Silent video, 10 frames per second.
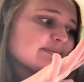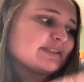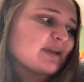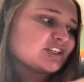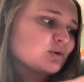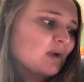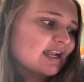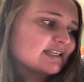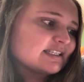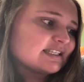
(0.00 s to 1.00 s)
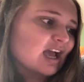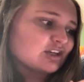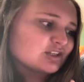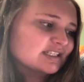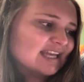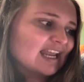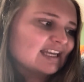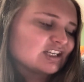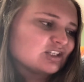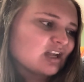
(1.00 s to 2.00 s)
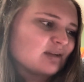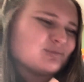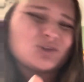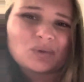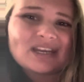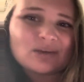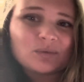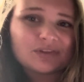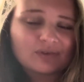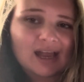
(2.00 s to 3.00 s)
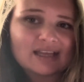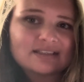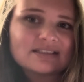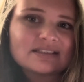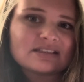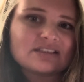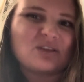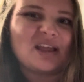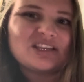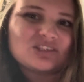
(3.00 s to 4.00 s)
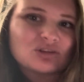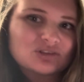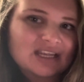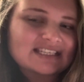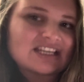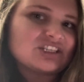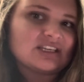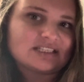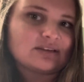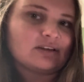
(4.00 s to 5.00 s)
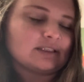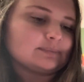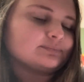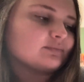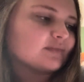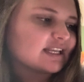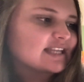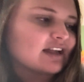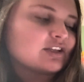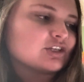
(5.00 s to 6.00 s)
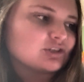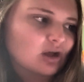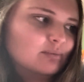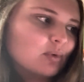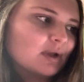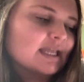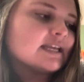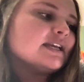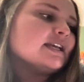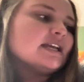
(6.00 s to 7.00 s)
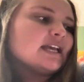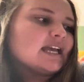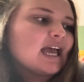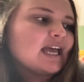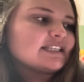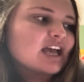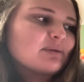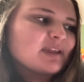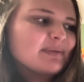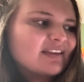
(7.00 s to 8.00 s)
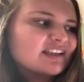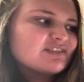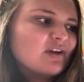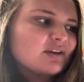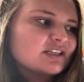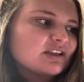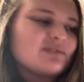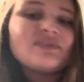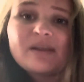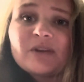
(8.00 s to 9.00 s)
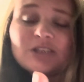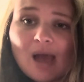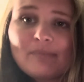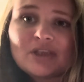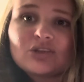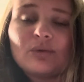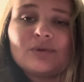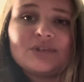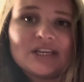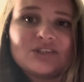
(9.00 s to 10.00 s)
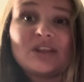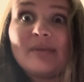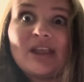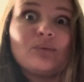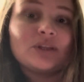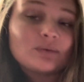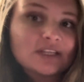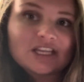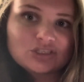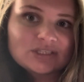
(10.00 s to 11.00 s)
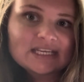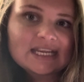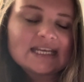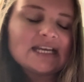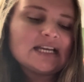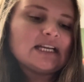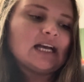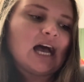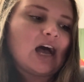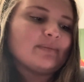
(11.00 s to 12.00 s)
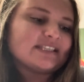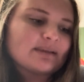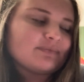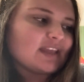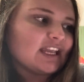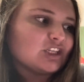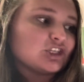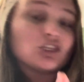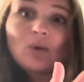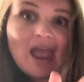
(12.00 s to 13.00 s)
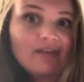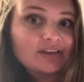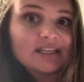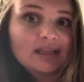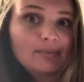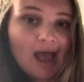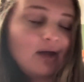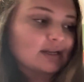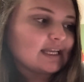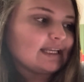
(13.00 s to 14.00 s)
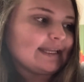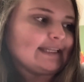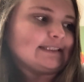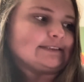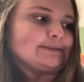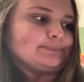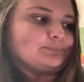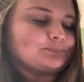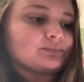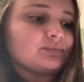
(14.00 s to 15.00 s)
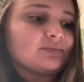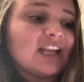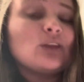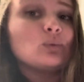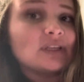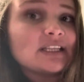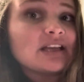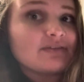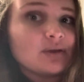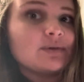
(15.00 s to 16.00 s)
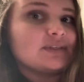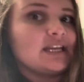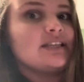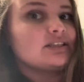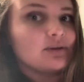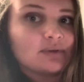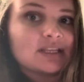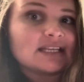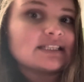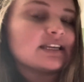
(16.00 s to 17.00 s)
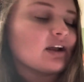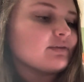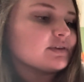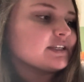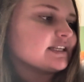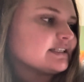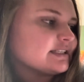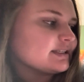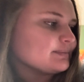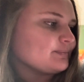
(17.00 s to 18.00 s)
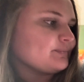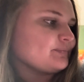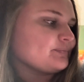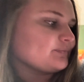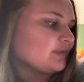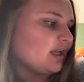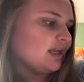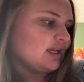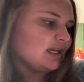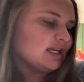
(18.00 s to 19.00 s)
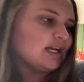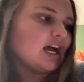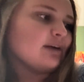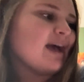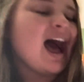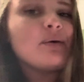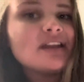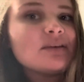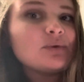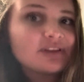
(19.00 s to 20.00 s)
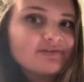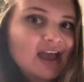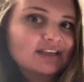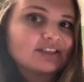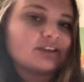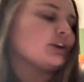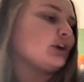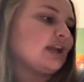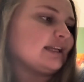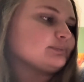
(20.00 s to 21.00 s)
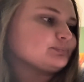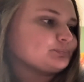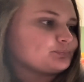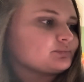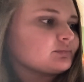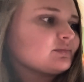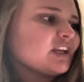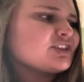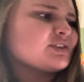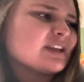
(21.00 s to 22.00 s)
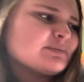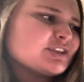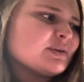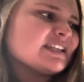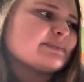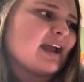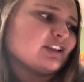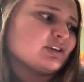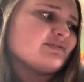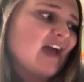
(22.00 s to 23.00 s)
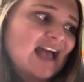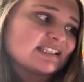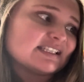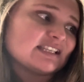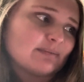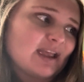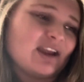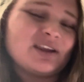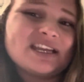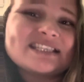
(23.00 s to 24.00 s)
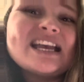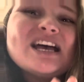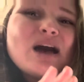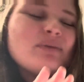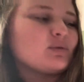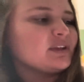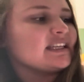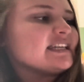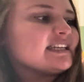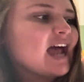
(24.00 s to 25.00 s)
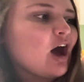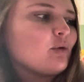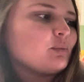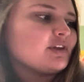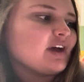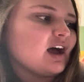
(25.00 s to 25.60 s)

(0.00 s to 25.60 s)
special ways to understand and join in with friends. So like socialization isn't exactly a strong point. And they may like to focus on favorite topics or routines. So they may get really, really interested in something and just know everything about it and really love their routines and don't really like to get off routines. How it will affect their learning. So some students might learn fast in some areas, but really need help with